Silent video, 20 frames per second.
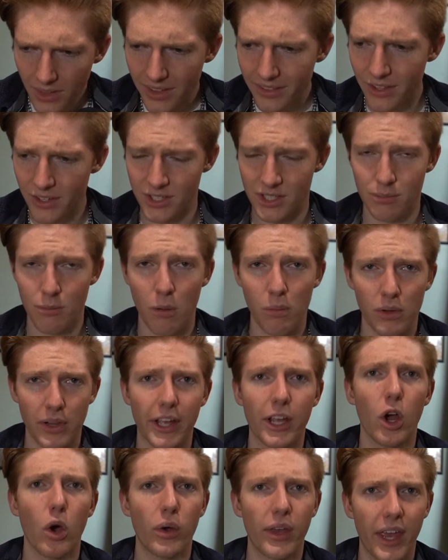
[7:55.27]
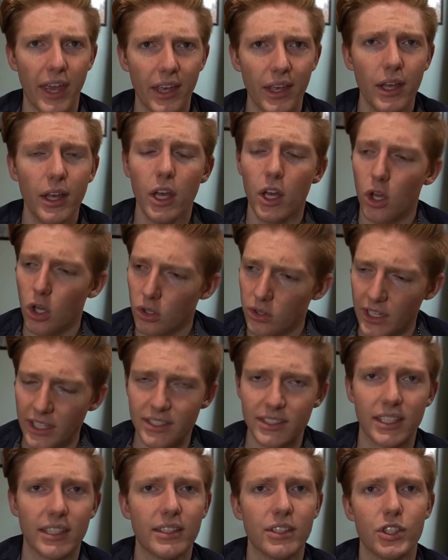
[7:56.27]
This is a moment like, okay,
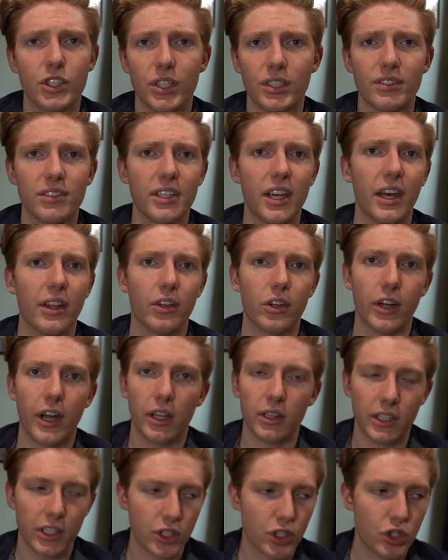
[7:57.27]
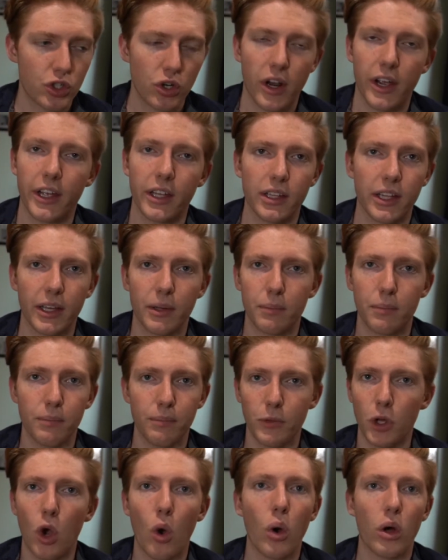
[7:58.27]
let's get this shit together and let's try and like
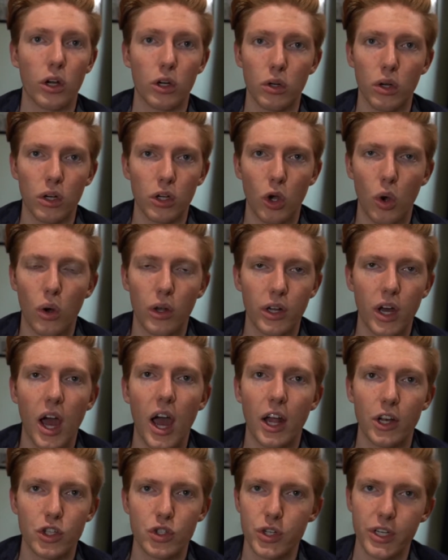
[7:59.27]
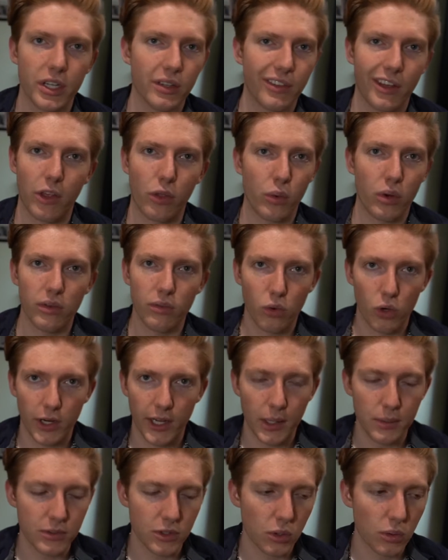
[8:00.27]
go on a hot streak of 3 or 4
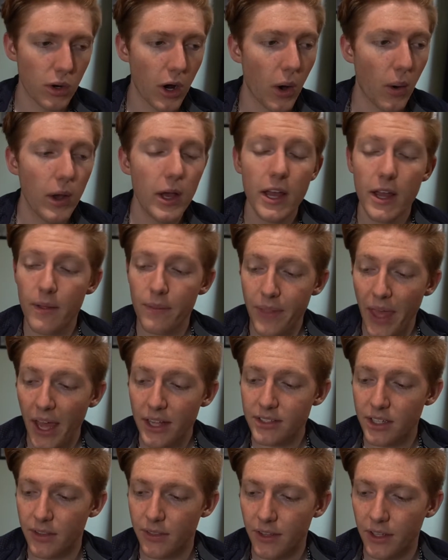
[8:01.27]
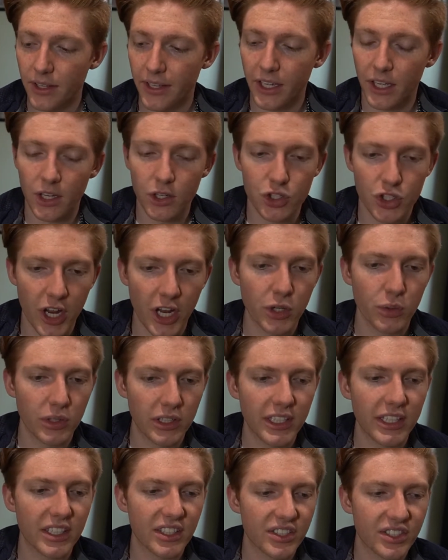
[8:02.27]
games in a row. That's, I think, like
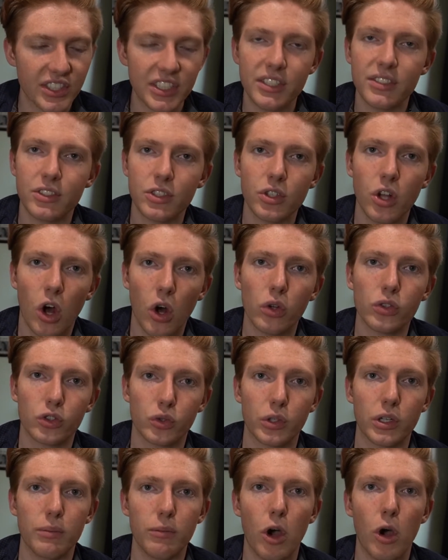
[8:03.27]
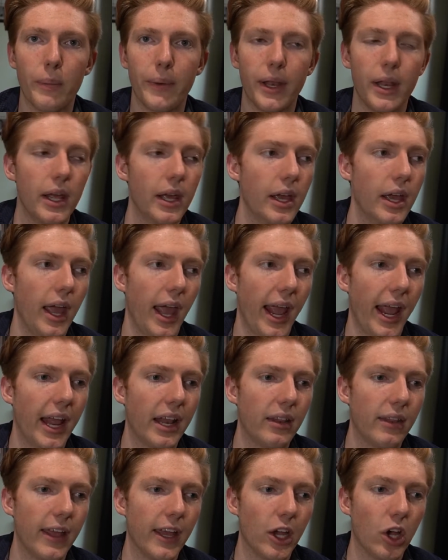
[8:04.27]
genuinely a season altering moment.
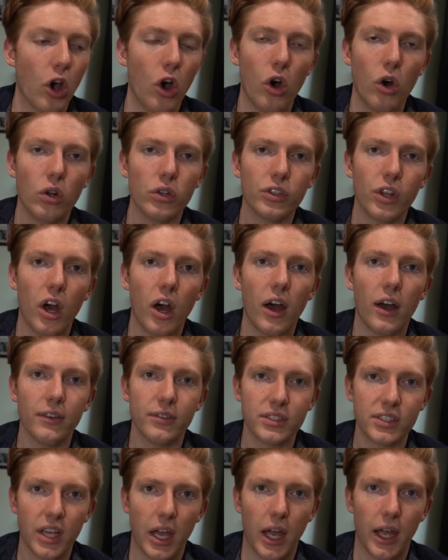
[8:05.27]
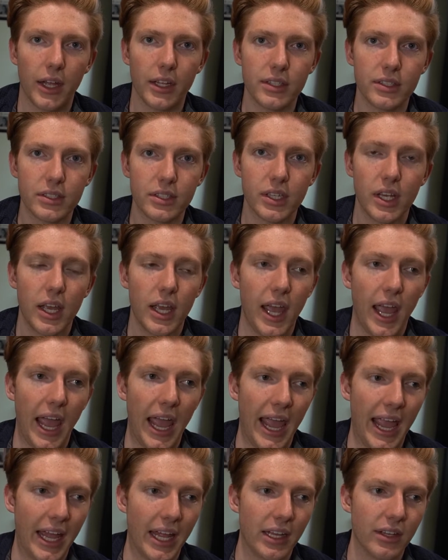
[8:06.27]
And they called offsides,
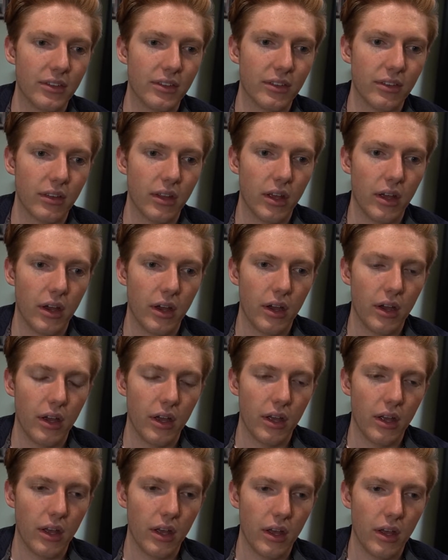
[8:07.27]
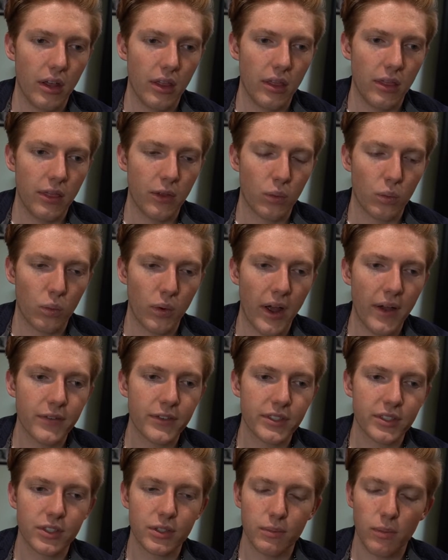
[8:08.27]
and the
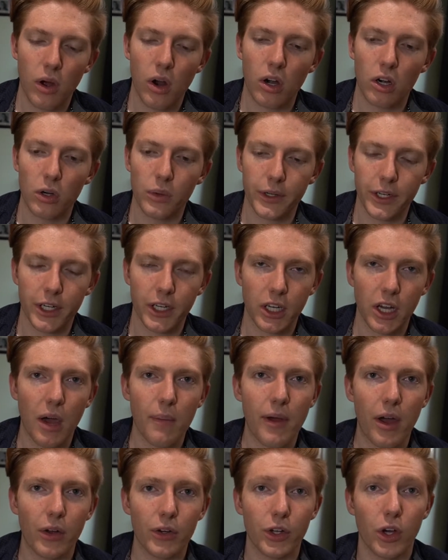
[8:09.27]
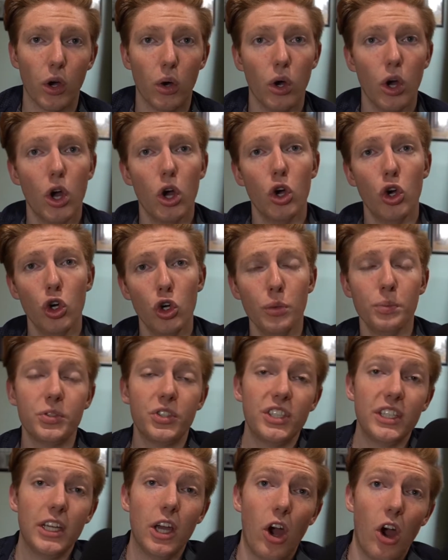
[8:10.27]
refs tomorrow are going to come out and go,
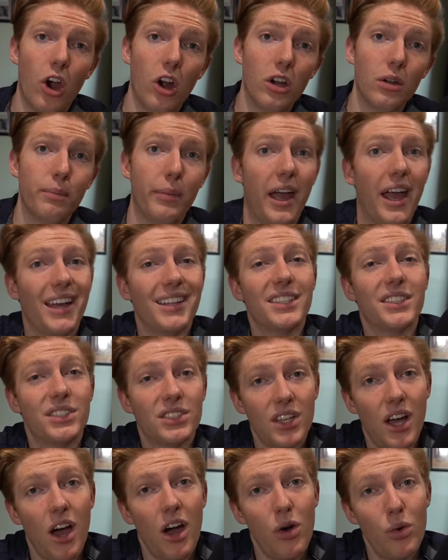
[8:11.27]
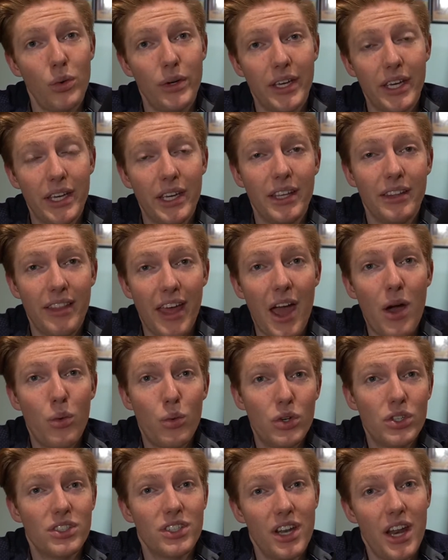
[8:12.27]
oopsie, our bad, sorry, that
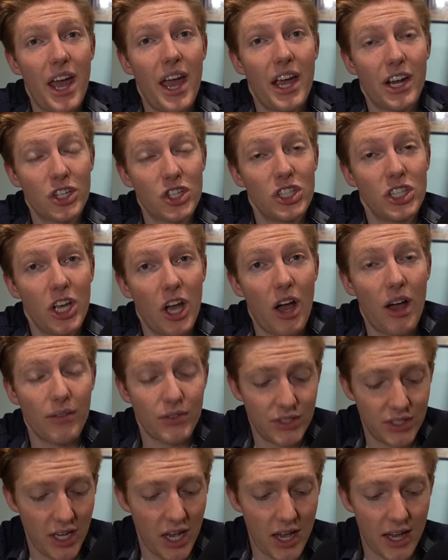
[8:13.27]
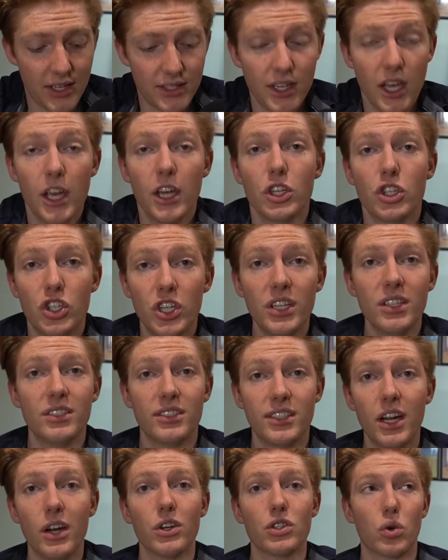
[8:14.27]
wasn't actually offsides. Gene
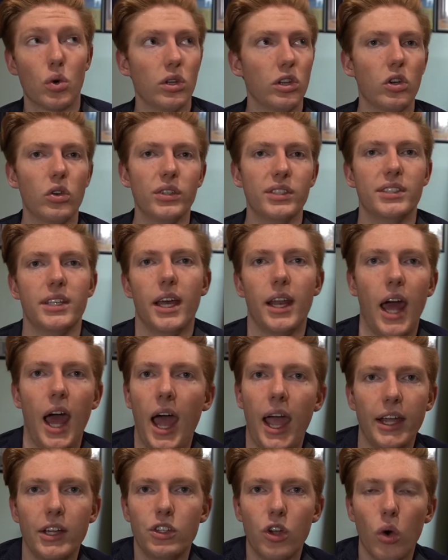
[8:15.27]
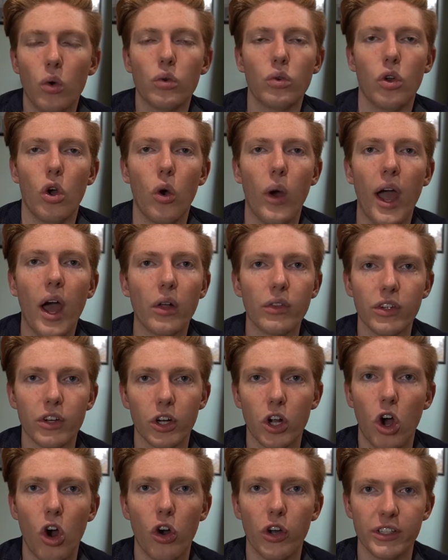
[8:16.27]
Steratore literally said, I don't know how they're
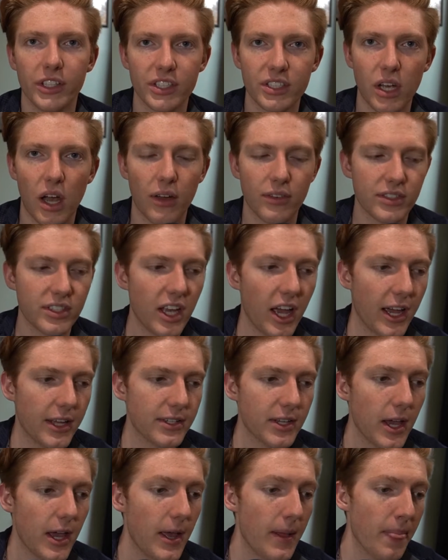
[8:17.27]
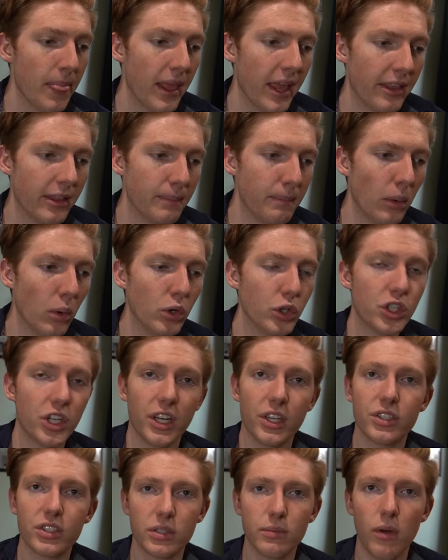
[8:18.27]
calling this offsides. And the
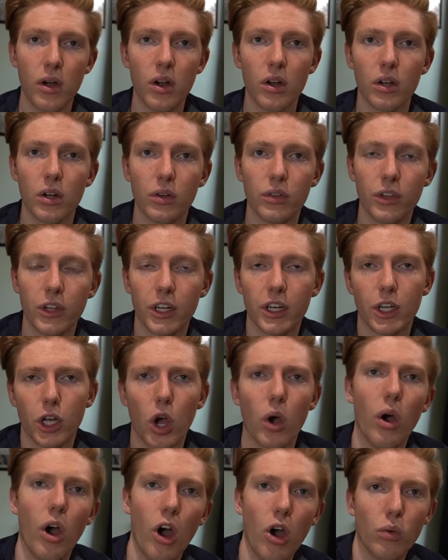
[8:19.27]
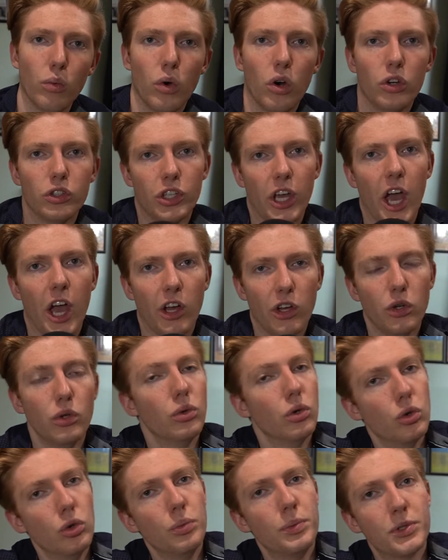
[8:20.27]
bullshit is tomorrow they're going to go, oh, well, yeah,
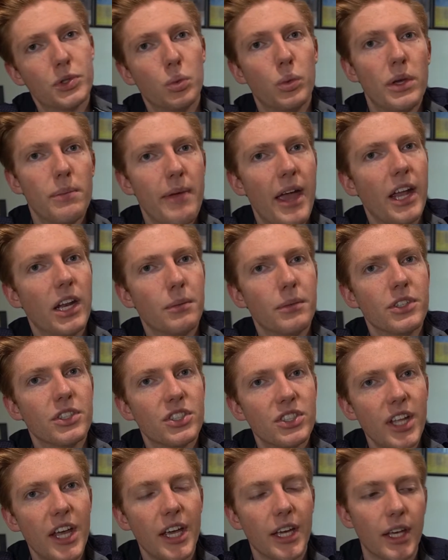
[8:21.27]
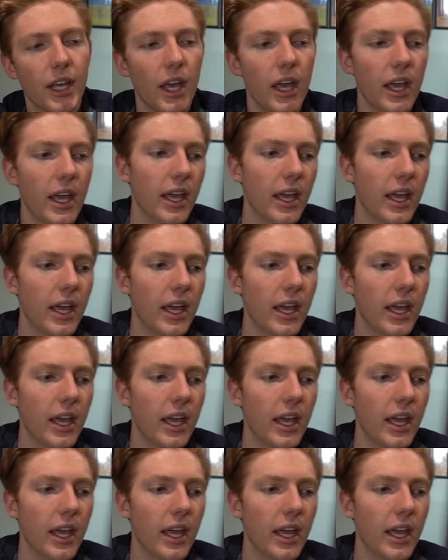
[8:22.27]
oops, we made a mistake.